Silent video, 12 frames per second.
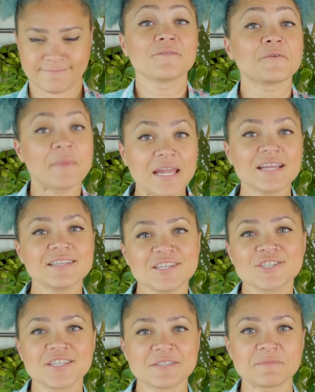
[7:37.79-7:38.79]
For many
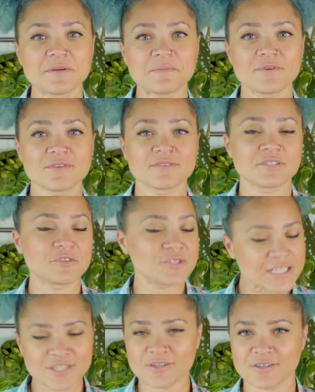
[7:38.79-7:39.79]
indigenous peoples,
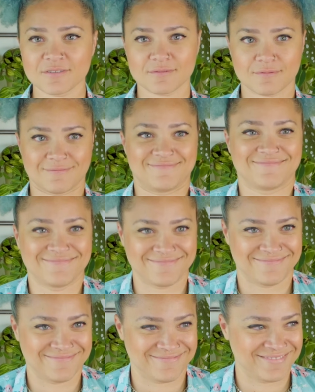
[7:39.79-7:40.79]
traditional
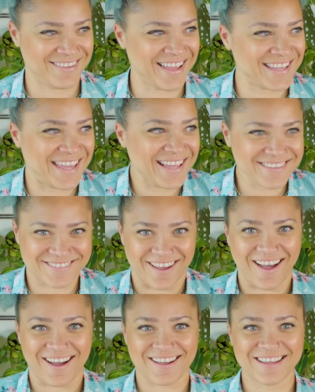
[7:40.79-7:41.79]
I can't
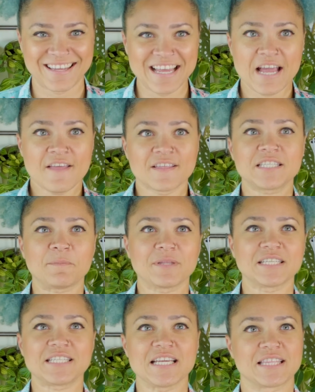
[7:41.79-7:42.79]
talk. The tip of
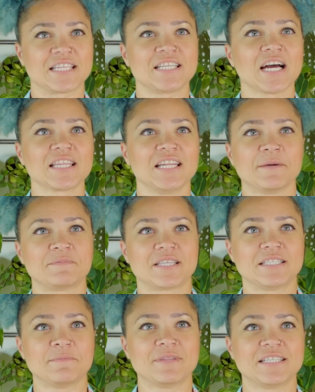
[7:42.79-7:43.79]
the teeth, the tongue, the lips,
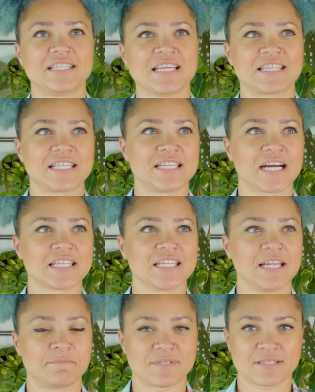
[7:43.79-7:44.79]
the tip of the teeth, the tongue, the
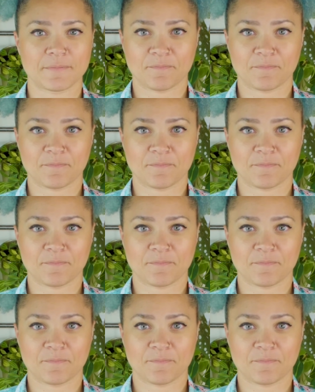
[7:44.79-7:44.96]
lips.